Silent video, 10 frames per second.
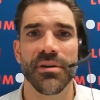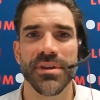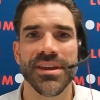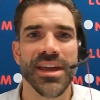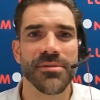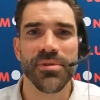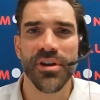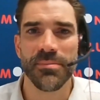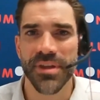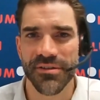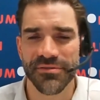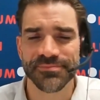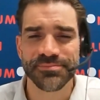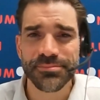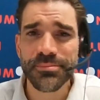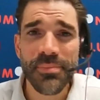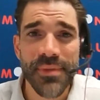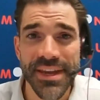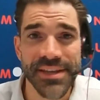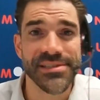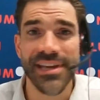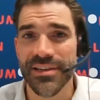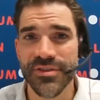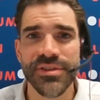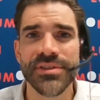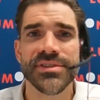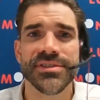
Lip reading: We can apply a bit of intelligence